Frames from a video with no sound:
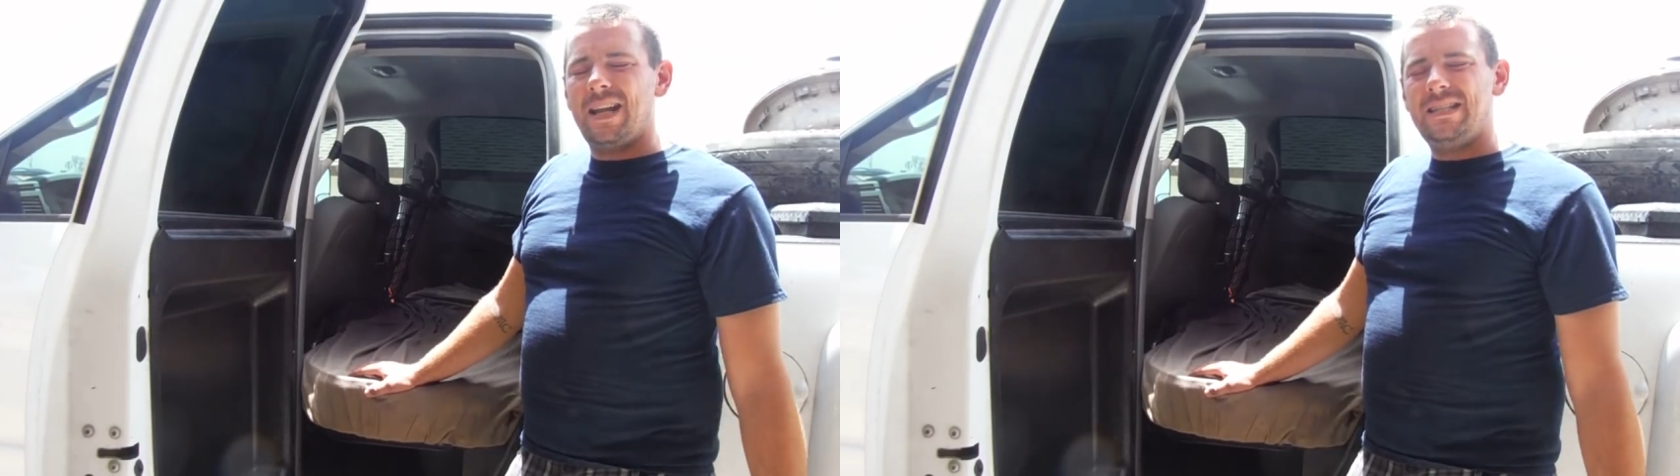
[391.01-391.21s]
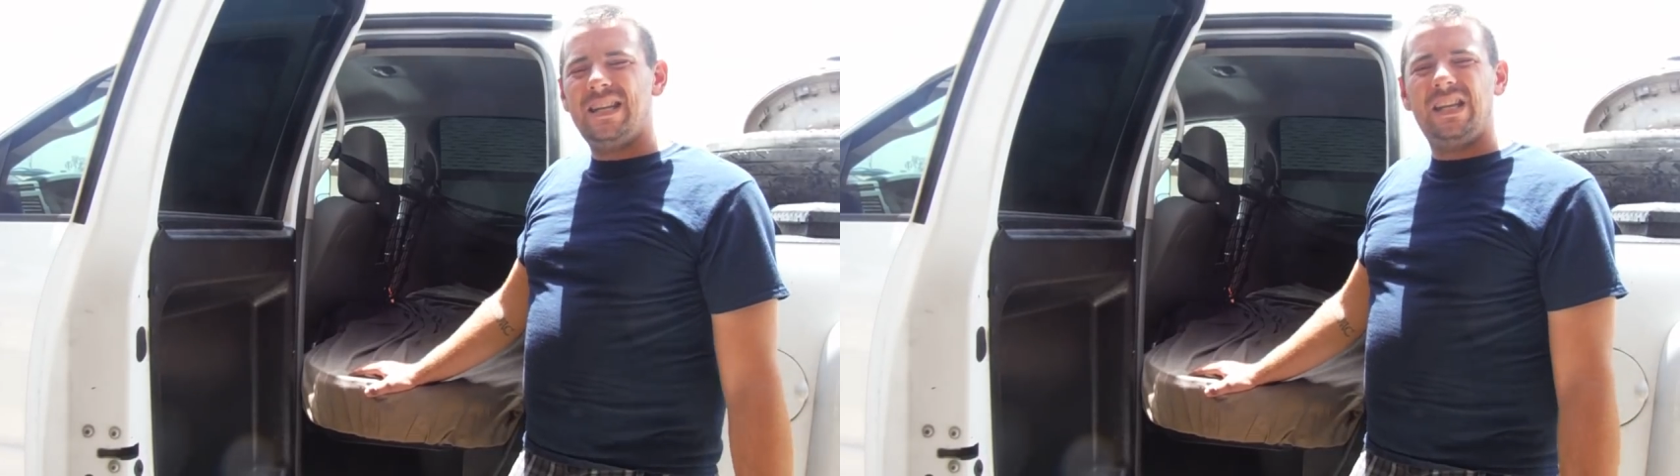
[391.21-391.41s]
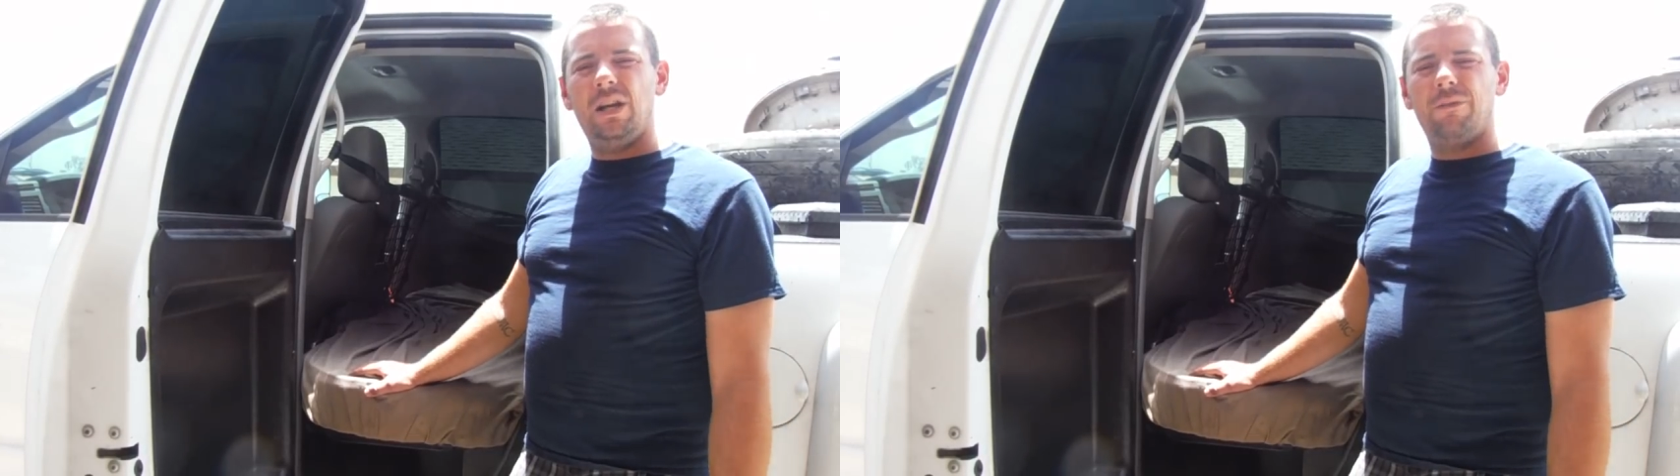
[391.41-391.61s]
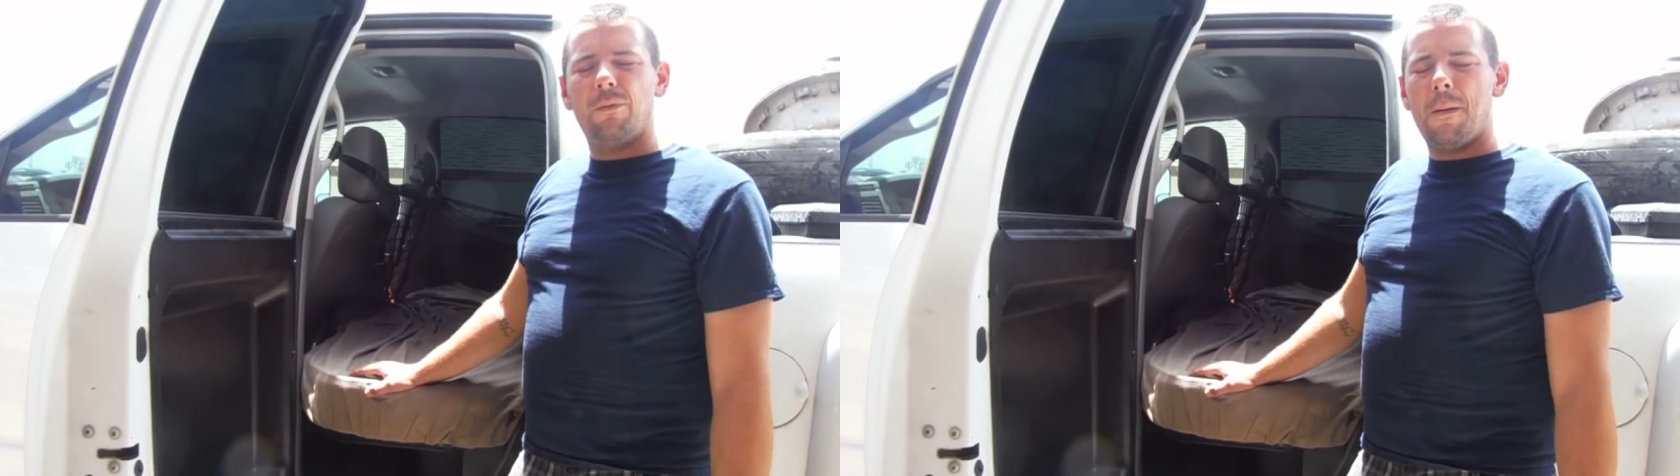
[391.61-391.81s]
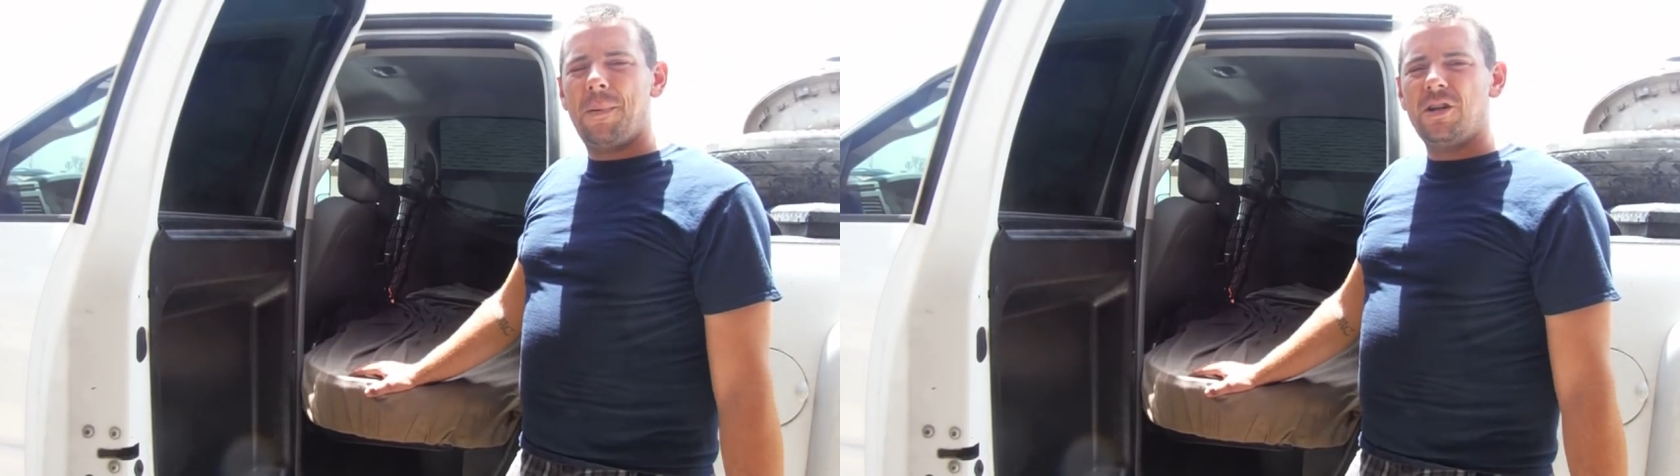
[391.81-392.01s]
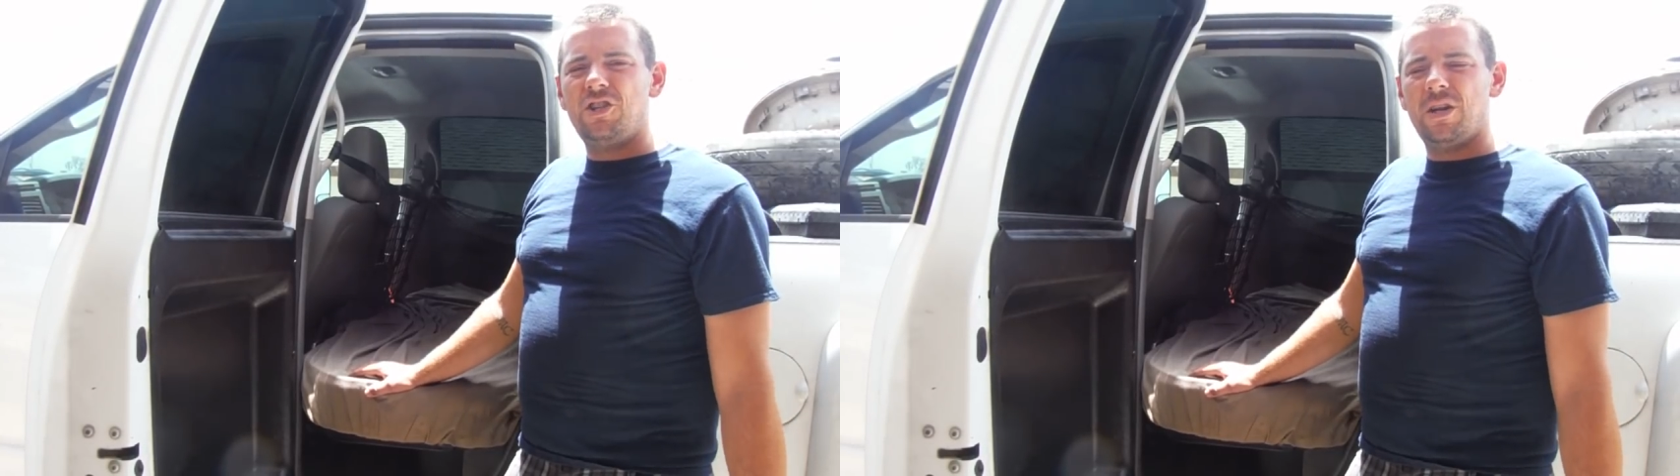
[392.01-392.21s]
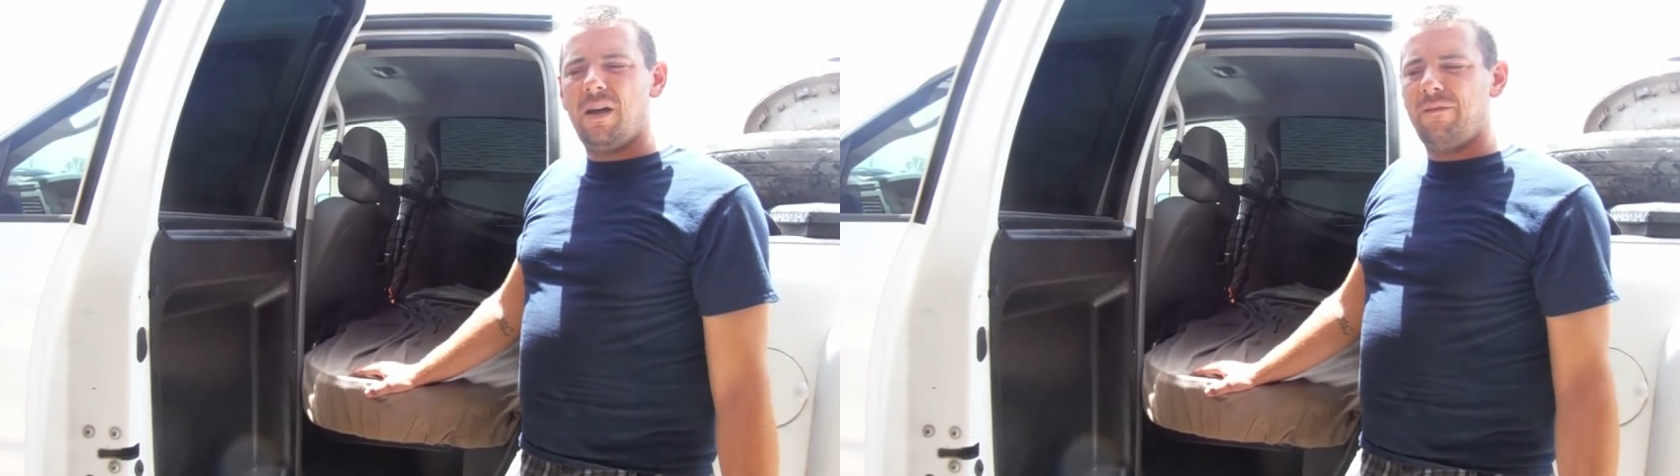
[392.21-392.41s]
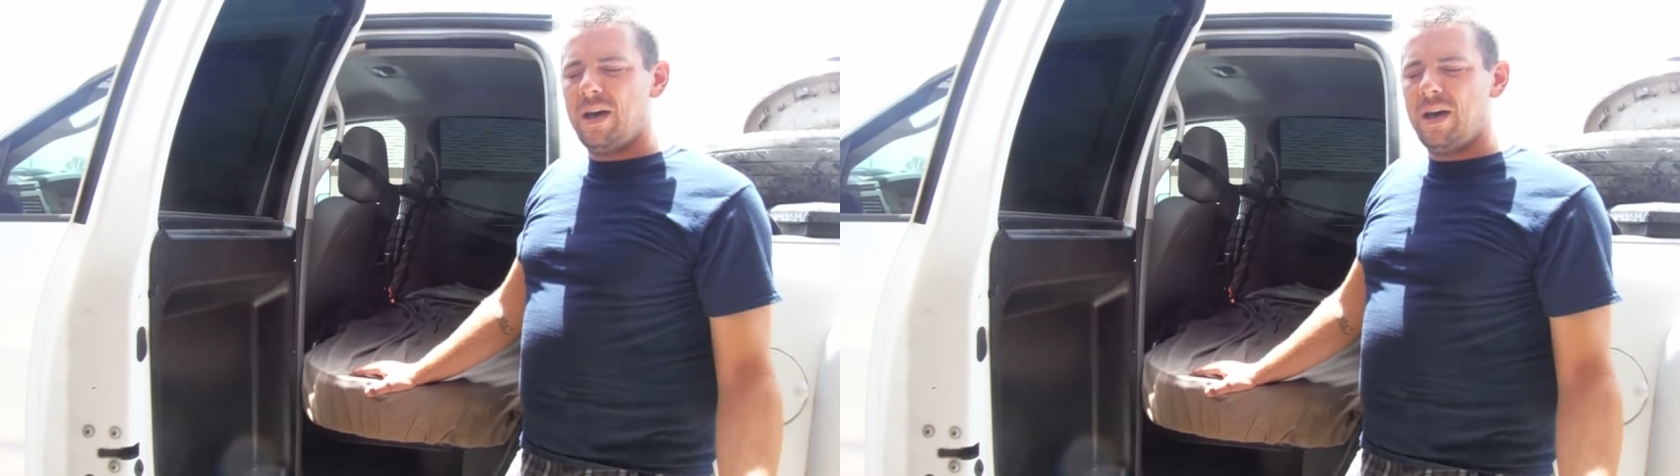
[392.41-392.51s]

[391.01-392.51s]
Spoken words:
and I did hear from a bunch of,